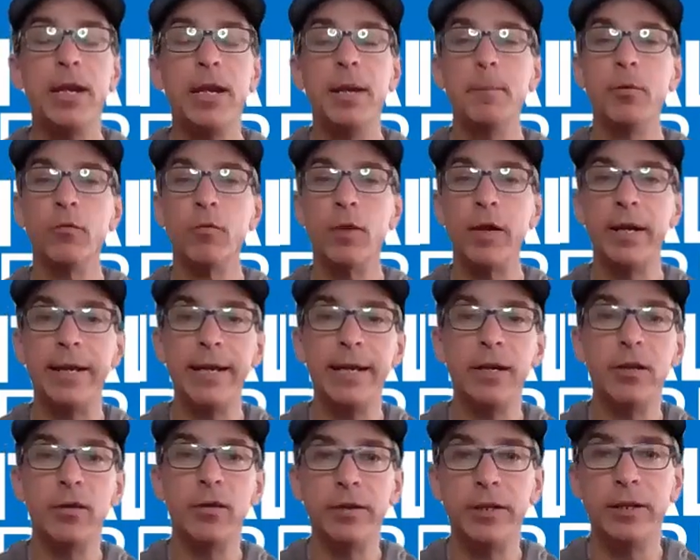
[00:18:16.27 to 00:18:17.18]
But right
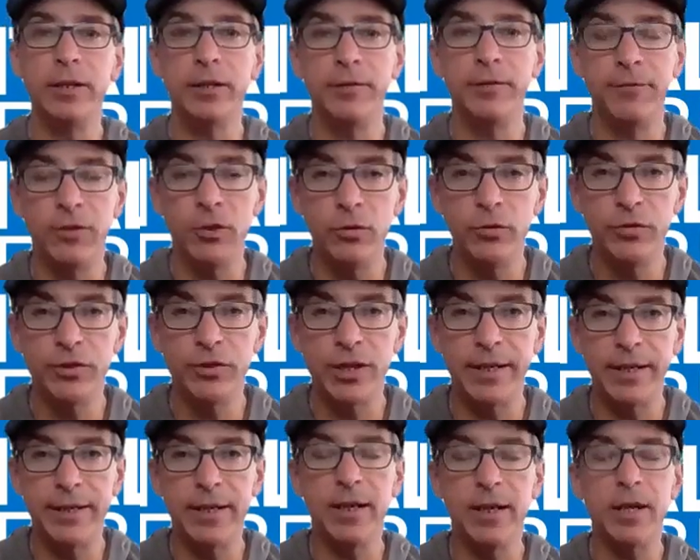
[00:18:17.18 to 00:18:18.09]
now, if you
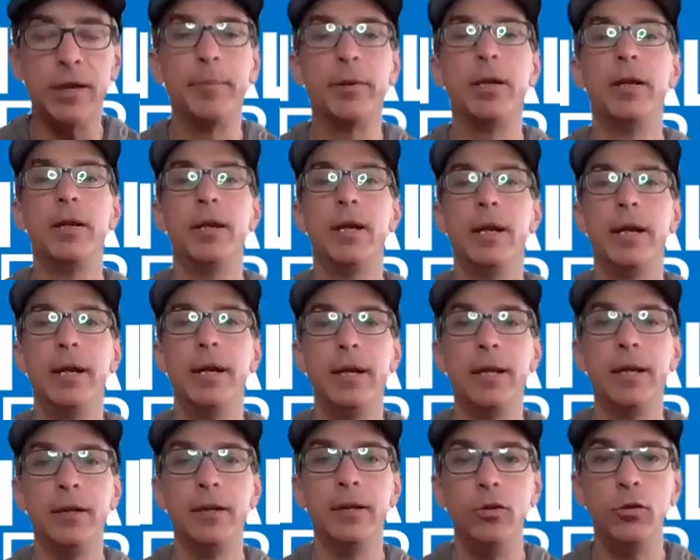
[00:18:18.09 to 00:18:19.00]
sign up
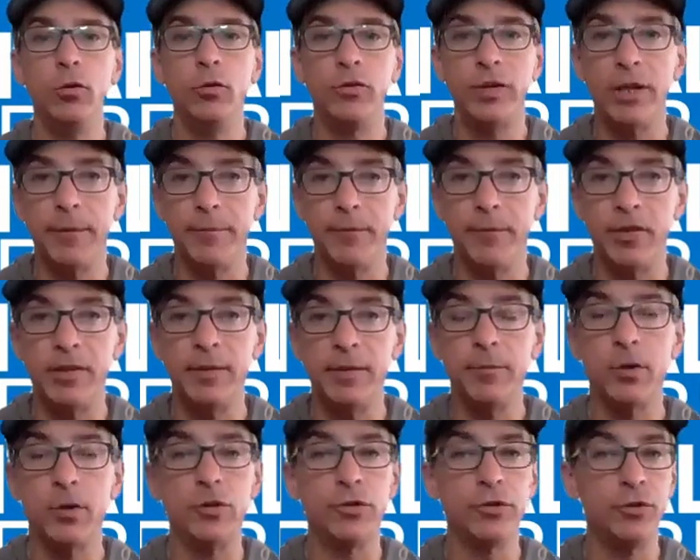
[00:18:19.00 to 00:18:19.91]
and you sign up at
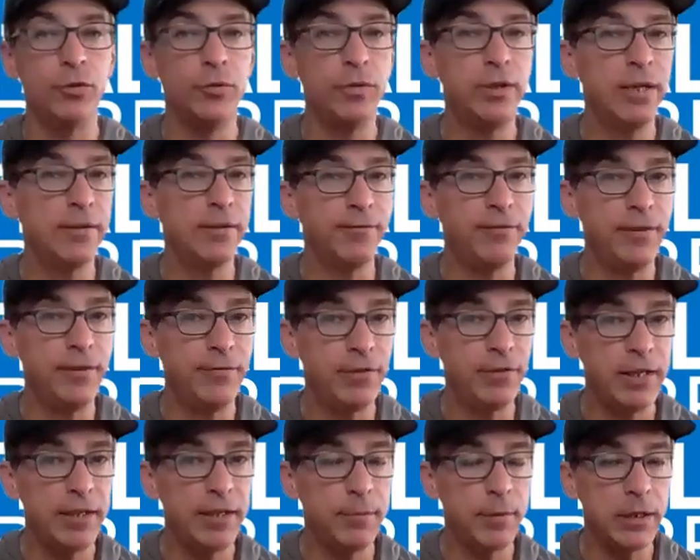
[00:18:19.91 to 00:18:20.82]
seminars, you get
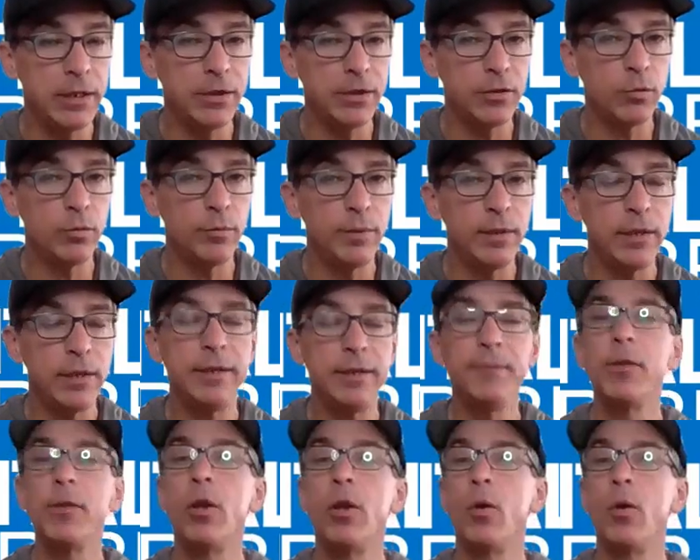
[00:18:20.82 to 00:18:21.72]
15 minutes with me.
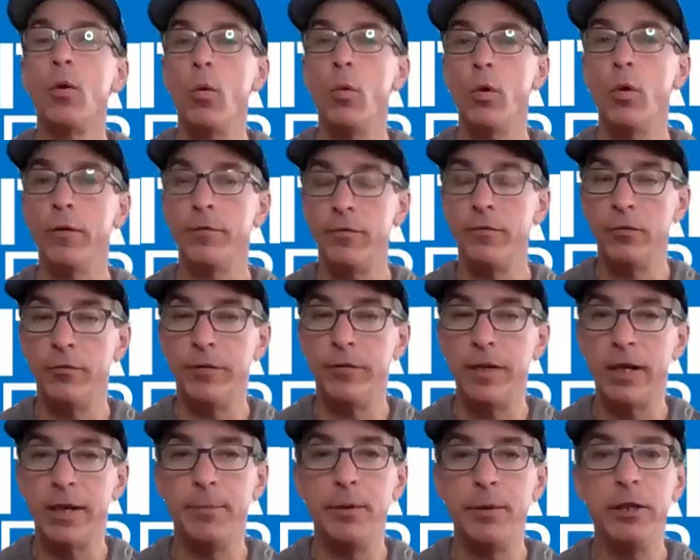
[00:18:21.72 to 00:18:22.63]
Or if you're
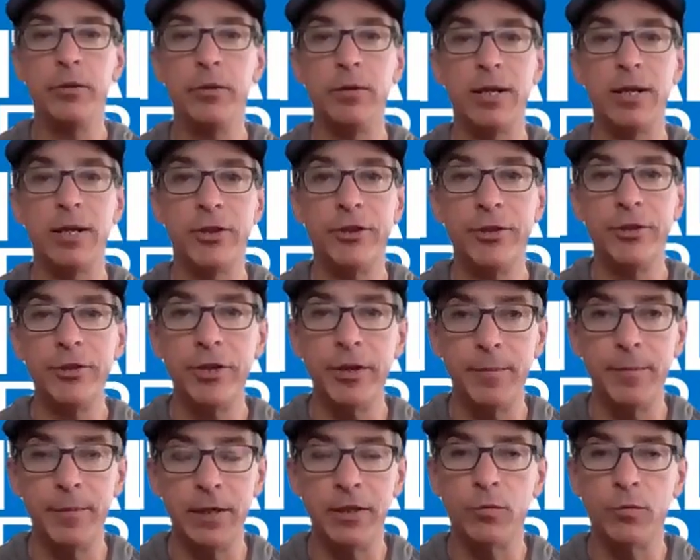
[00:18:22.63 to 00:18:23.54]
VIP, you get 30
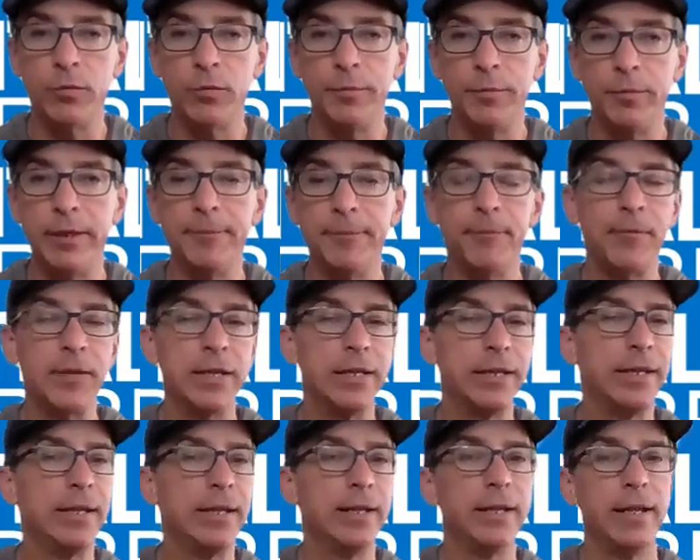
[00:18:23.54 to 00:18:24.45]
minutes with me.
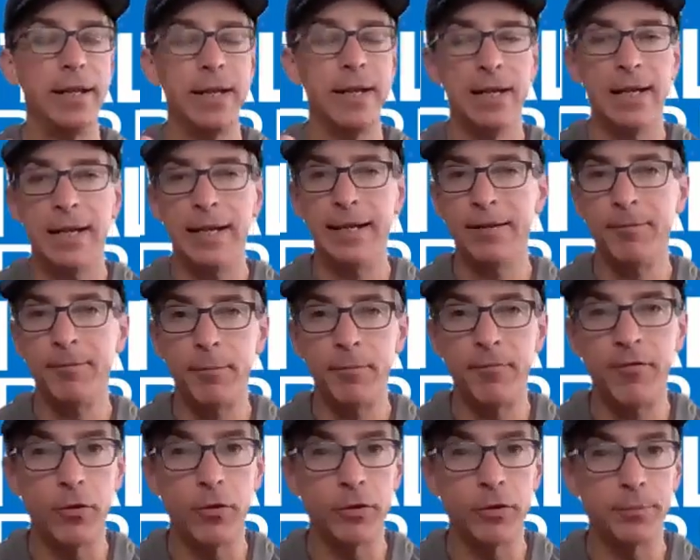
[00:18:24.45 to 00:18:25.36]
Again, I give
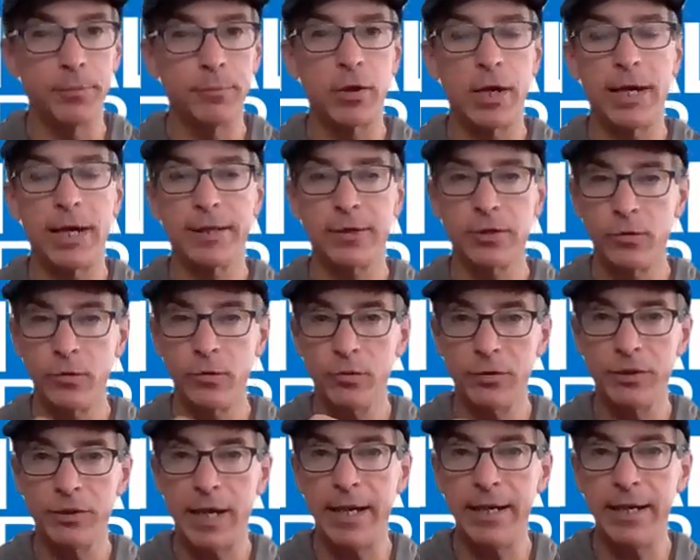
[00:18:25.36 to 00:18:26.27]
folks practical
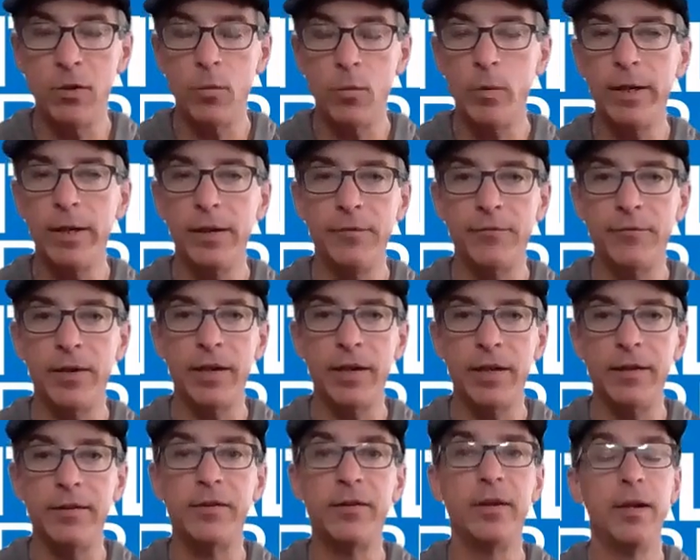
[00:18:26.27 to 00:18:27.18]
takeaway
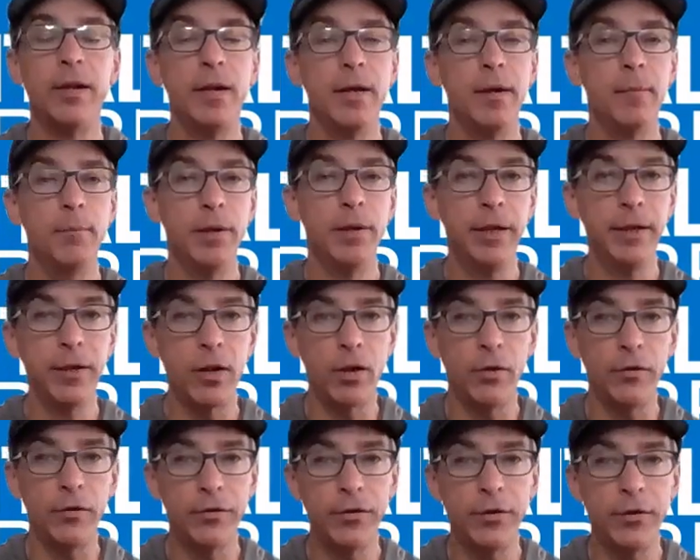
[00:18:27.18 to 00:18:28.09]
advice, but
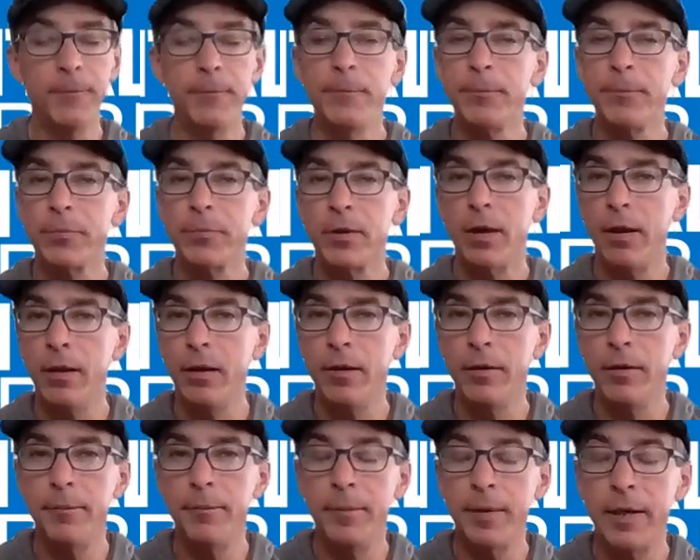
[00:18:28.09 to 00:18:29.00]
also
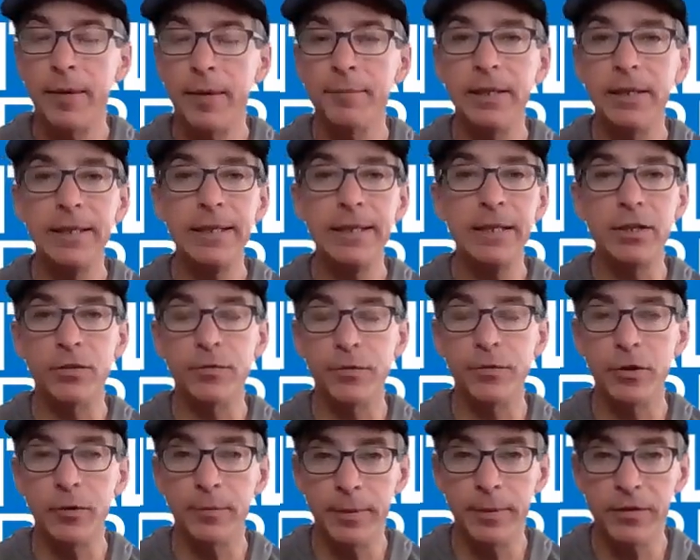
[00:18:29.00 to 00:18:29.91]
become leads for
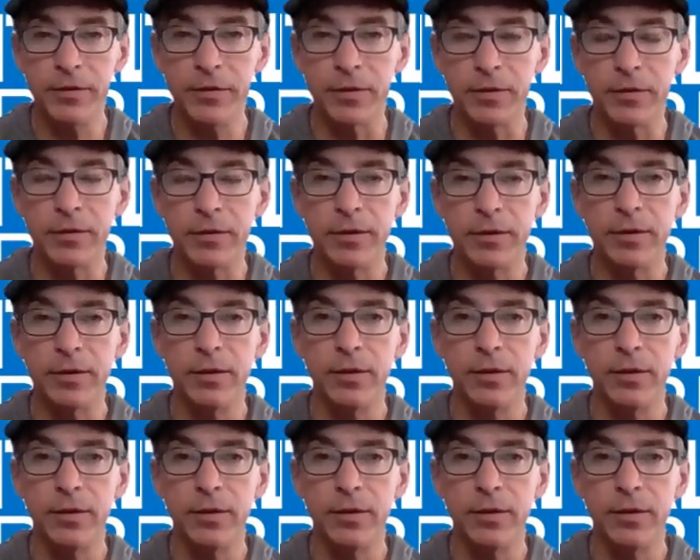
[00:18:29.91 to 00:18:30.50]
your business.